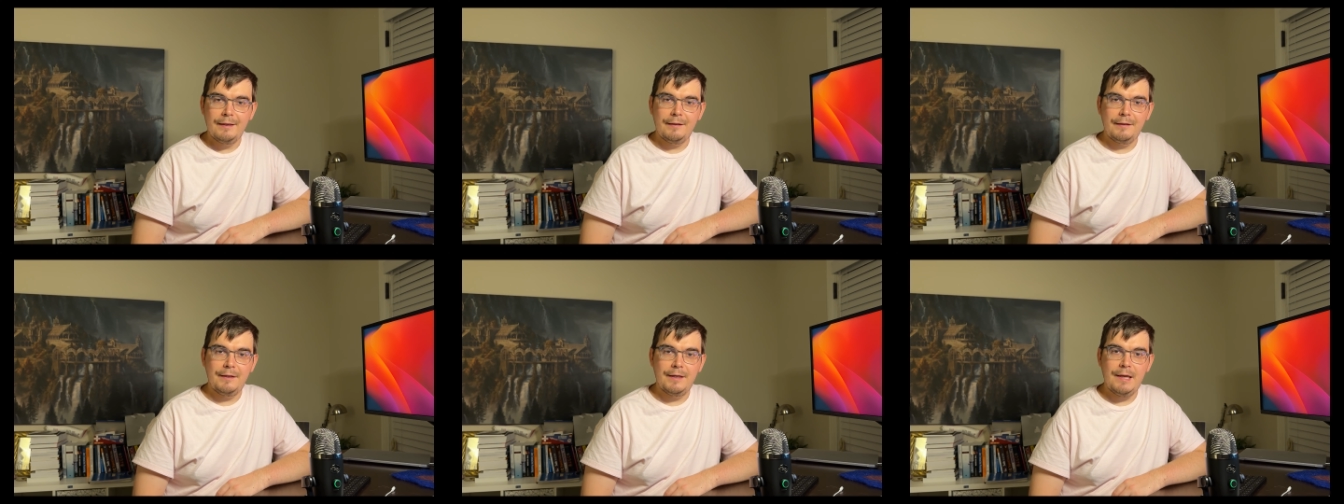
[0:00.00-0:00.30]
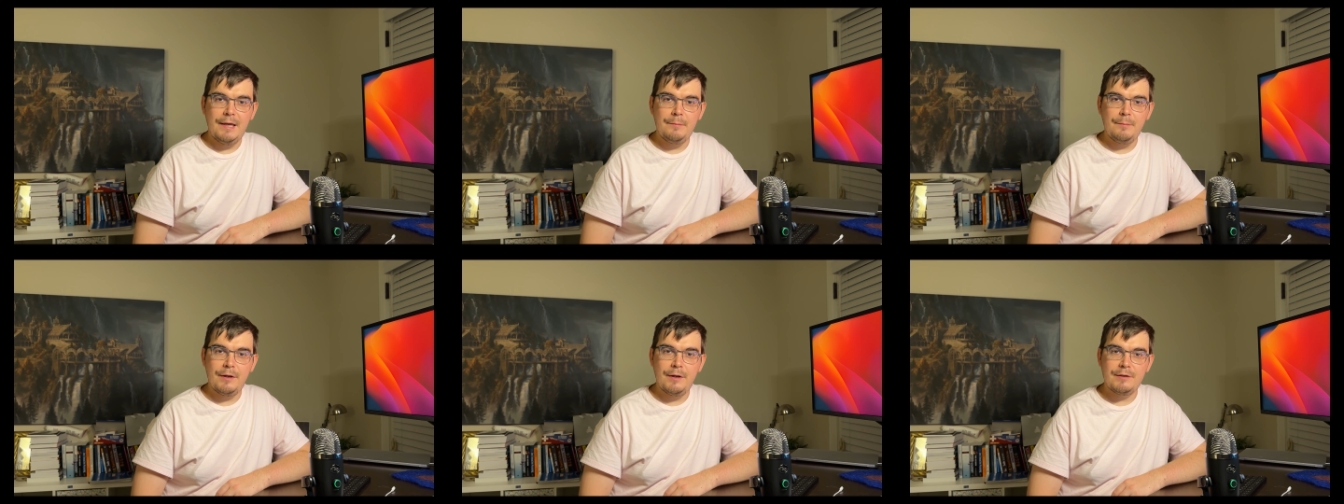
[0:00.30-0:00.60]

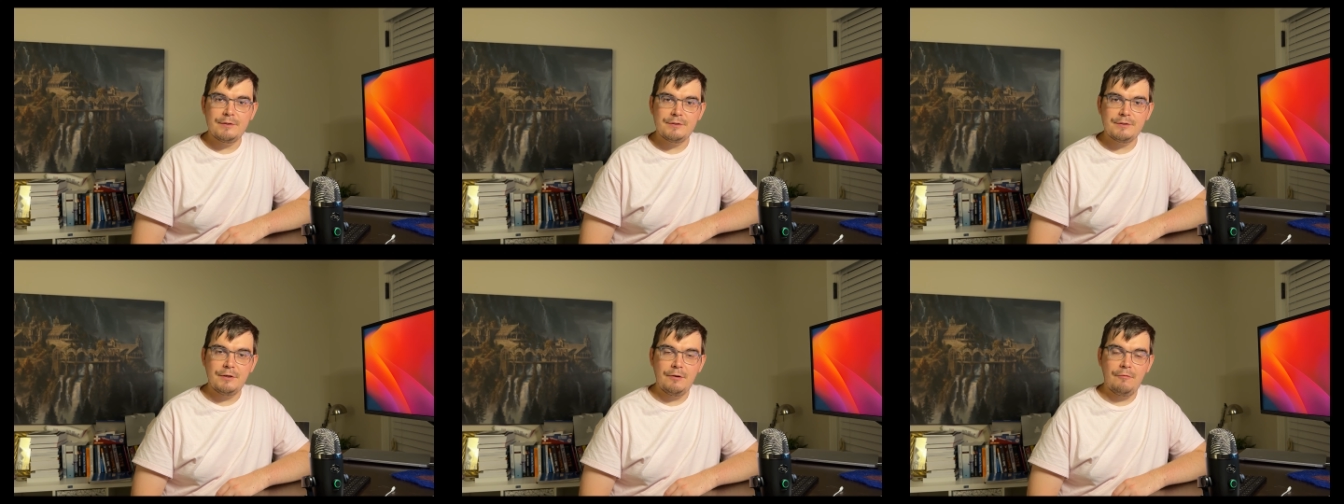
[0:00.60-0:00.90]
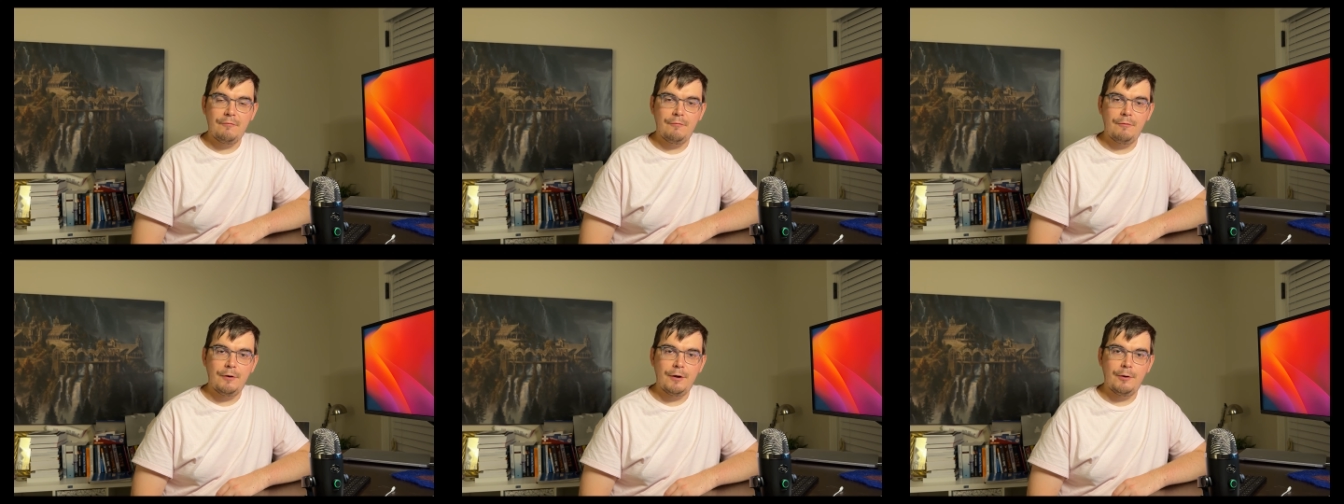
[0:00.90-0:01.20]
game
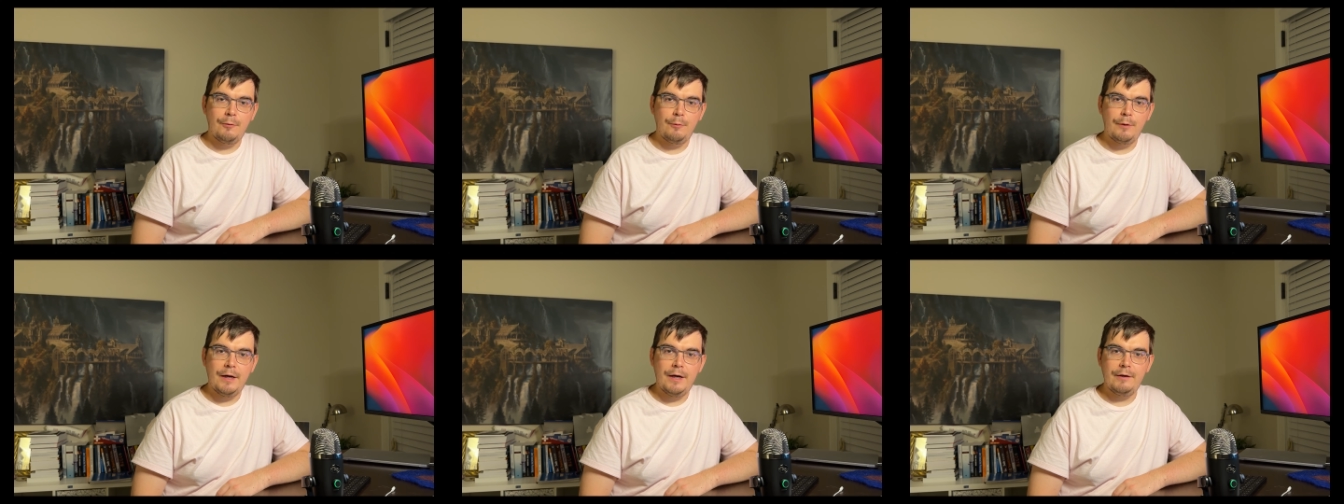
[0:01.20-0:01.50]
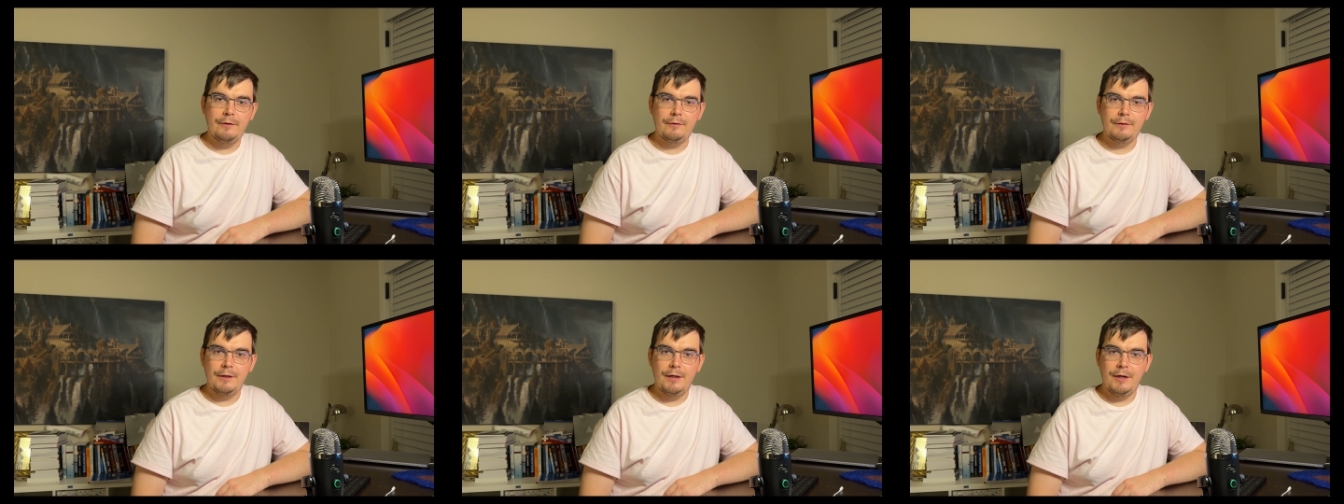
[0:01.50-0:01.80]
engine for a
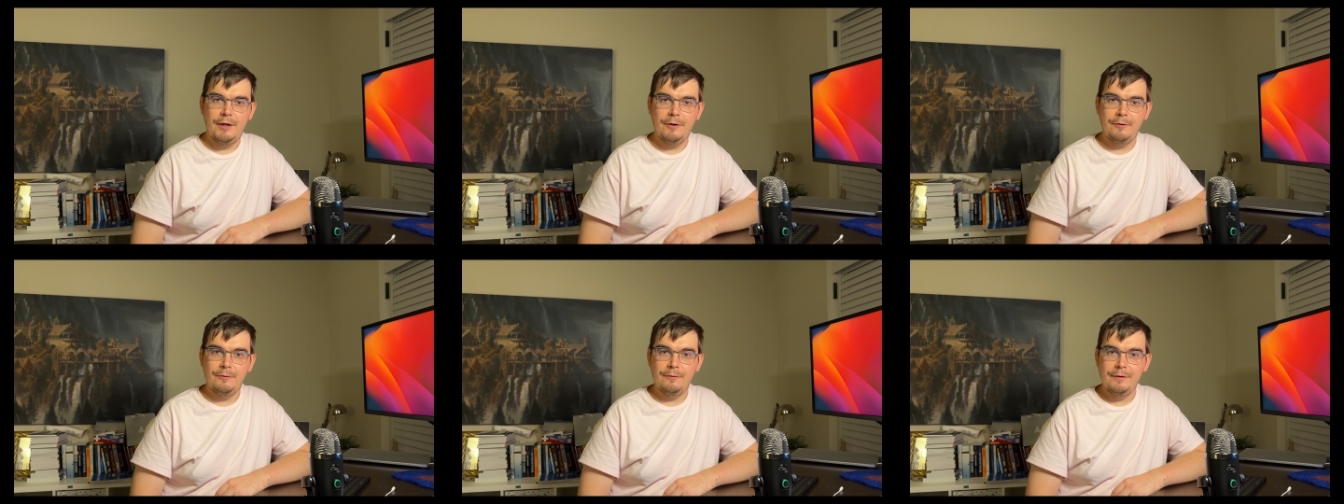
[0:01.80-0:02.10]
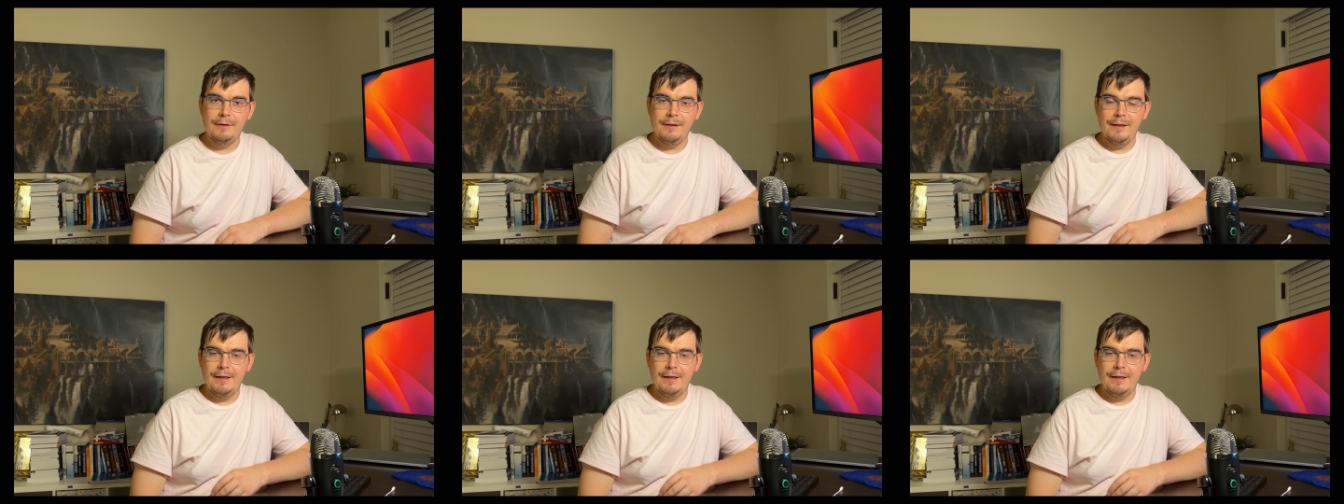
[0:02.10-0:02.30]
while now